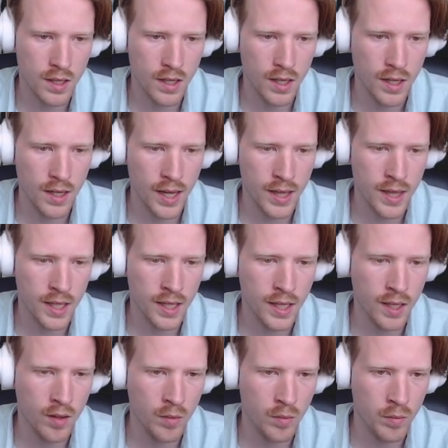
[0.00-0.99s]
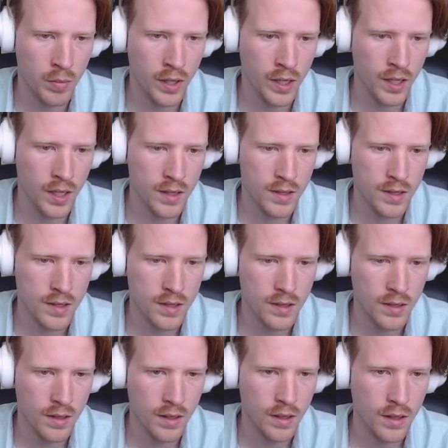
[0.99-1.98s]
I think, in Elm, but
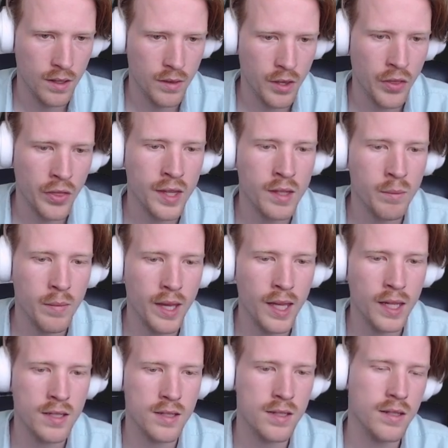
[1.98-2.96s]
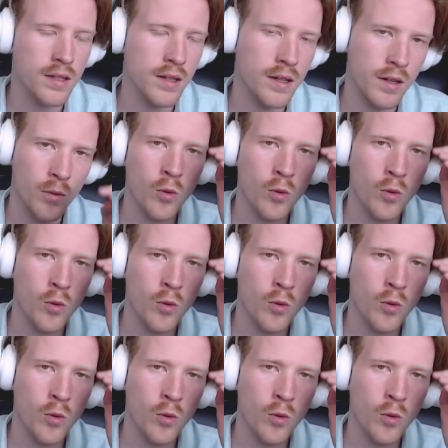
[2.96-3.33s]
it's the thing that makes